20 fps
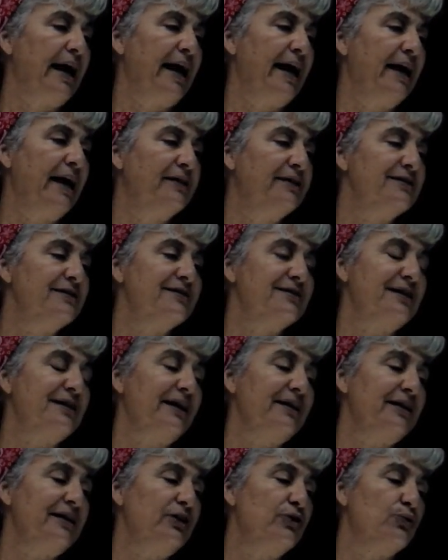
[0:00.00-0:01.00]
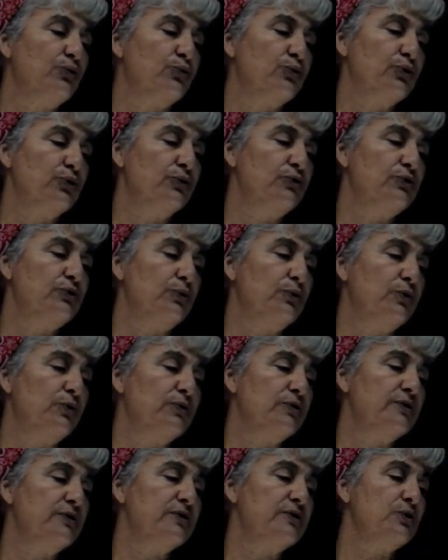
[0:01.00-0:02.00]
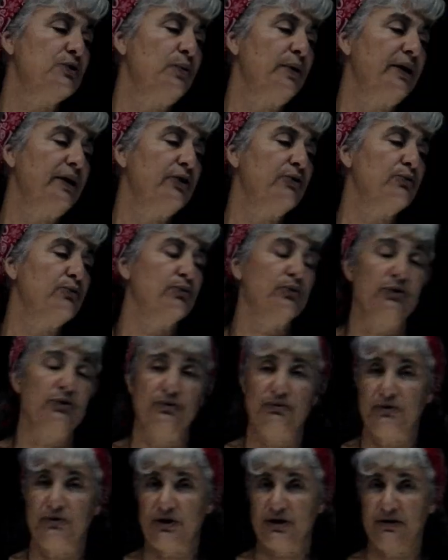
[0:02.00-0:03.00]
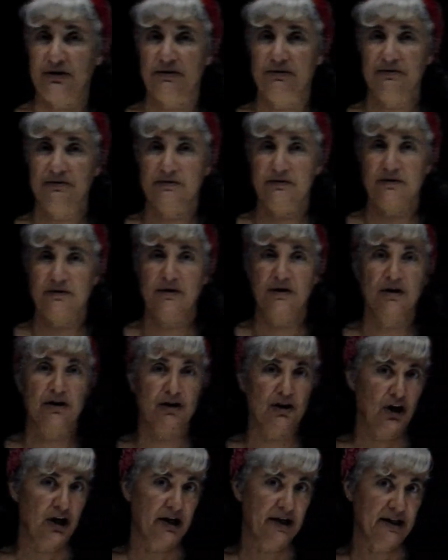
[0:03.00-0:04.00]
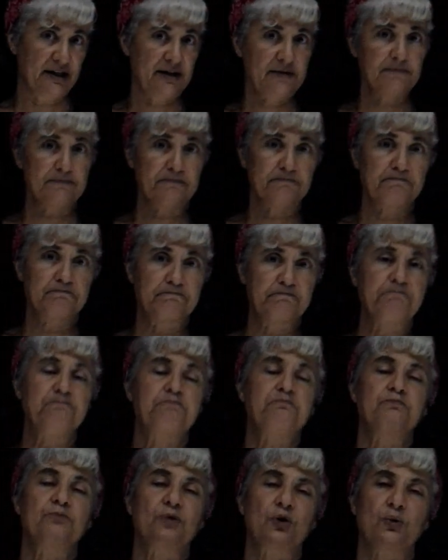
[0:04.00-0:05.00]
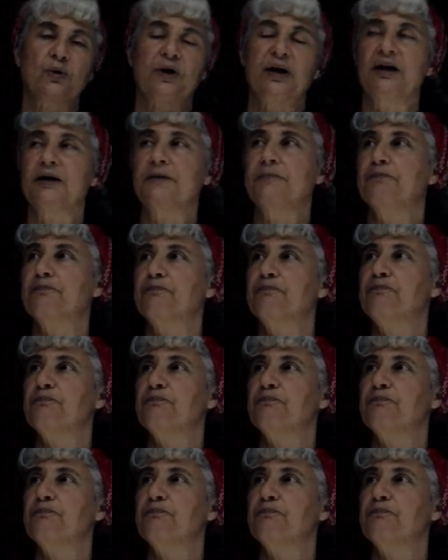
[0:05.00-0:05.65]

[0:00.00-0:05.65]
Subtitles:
and the second root, or the square root. Got it? Okay.